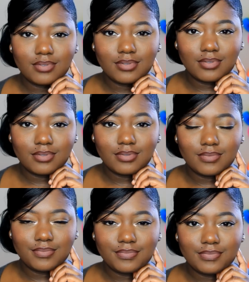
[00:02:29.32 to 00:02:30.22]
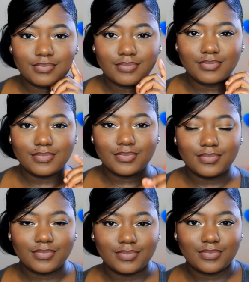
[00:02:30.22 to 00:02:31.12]

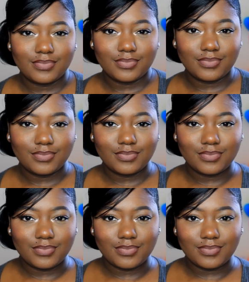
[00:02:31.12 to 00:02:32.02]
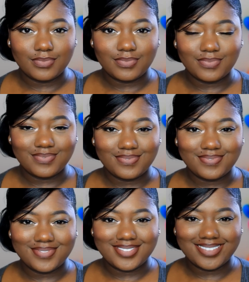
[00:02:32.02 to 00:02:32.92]

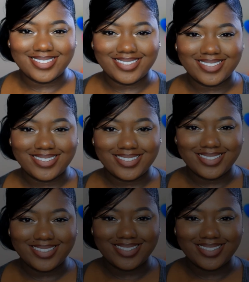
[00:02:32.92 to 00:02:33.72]
[no speech]